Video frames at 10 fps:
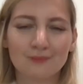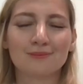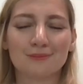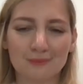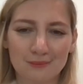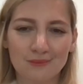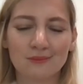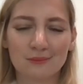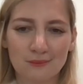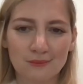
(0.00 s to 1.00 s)

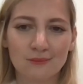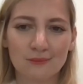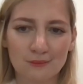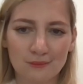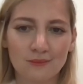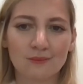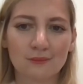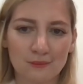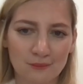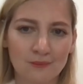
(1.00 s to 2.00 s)

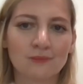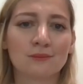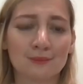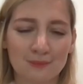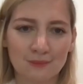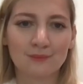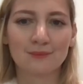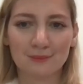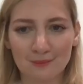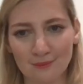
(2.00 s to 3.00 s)

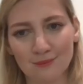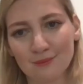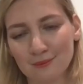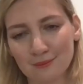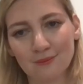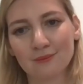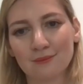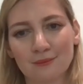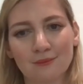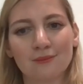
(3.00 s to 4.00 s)

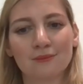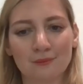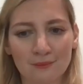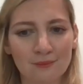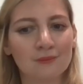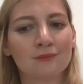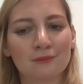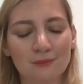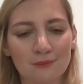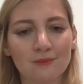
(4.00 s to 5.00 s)

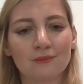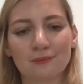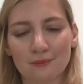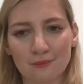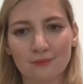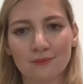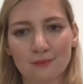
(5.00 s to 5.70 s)
(not speaking)